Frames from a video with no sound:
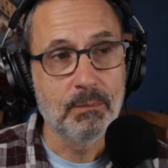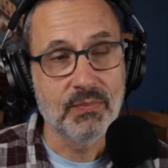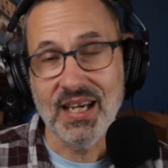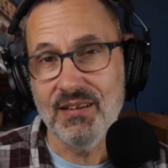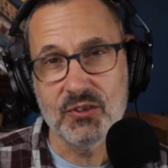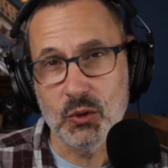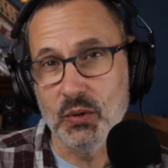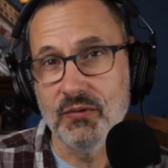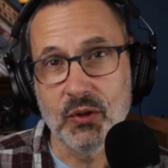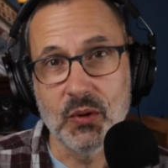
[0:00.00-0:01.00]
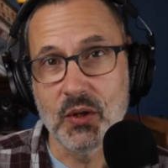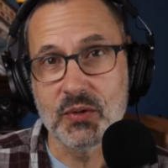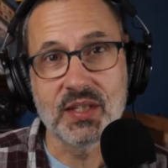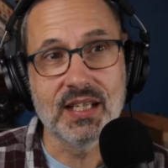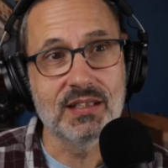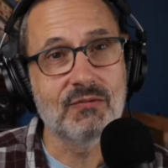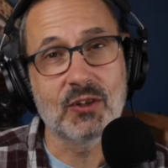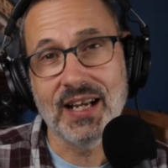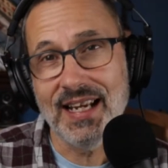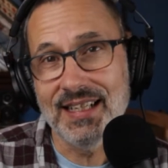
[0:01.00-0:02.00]
I've sold a few of those things
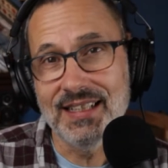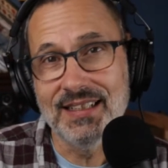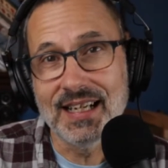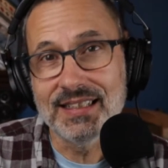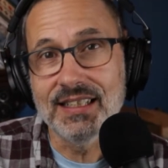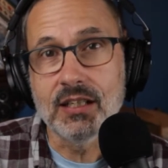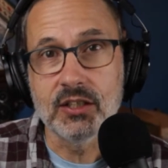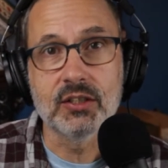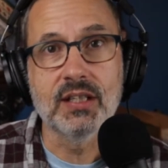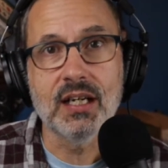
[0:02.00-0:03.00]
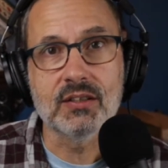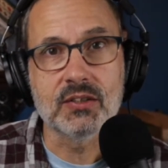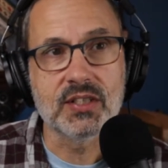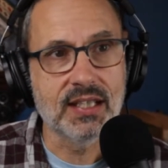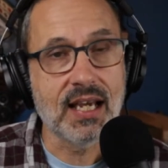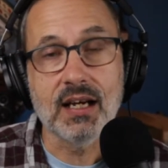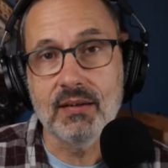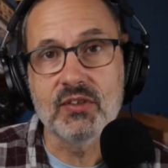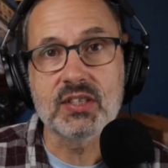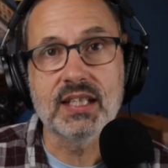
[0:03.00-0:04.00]
for $80, $90, $100, and that
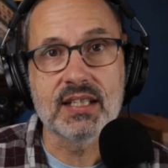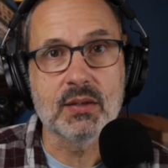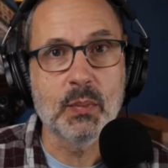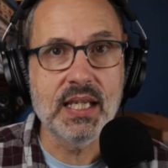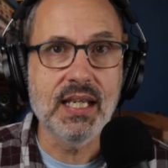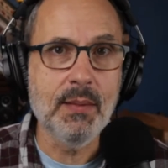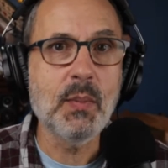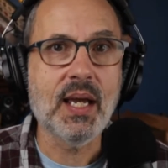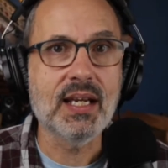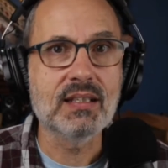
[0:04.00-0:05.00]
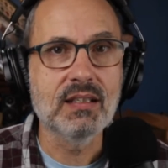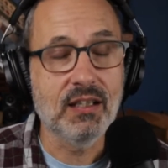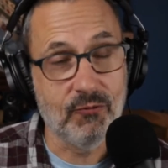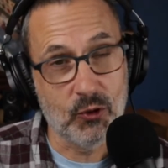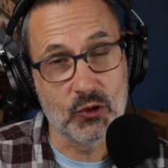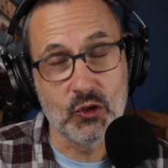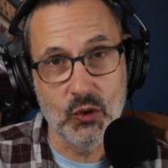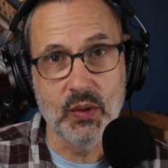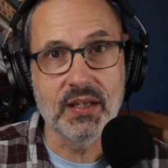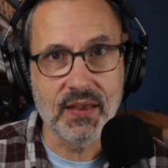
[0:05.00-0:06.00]
obviously has a big impact if you're
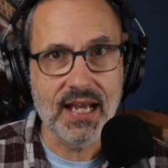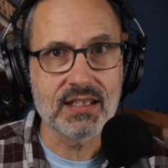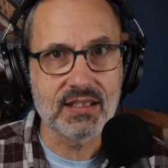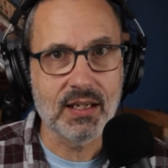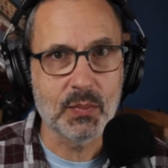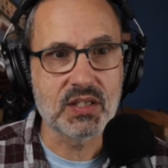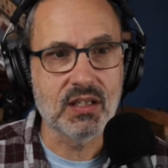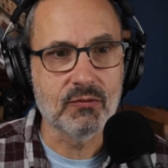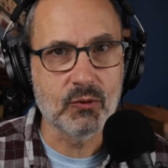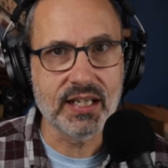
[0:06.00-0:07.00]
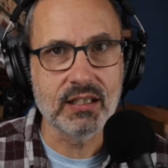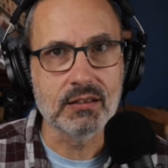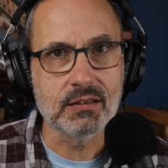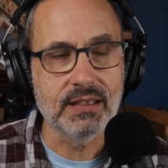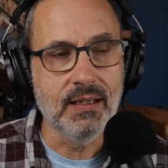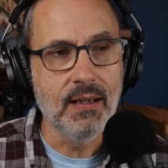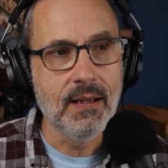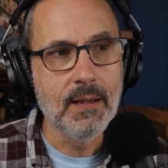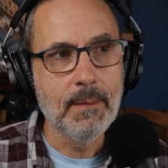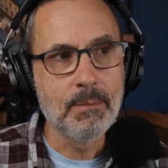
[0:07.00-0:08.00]
doing that type of stuff regularly.
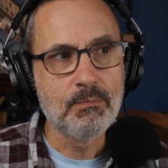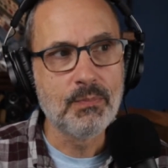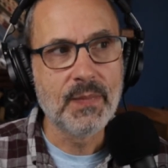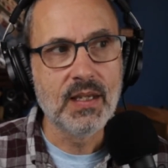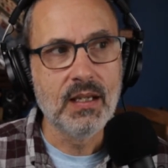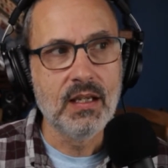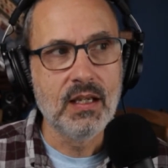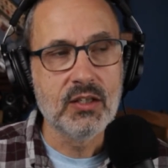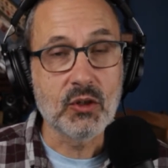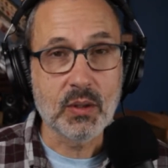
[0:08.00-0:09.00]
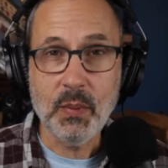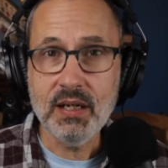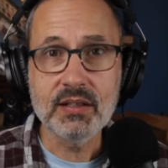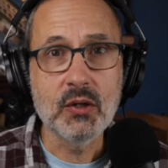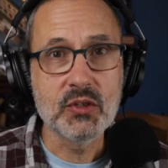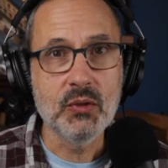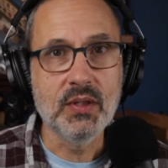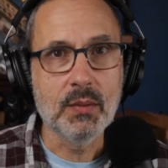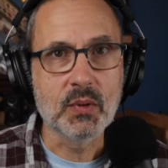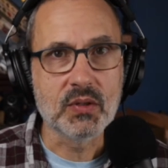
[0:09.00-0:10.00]
So comparing those two
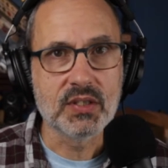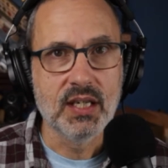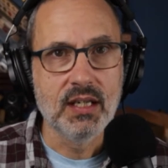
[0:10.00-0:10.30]
numbers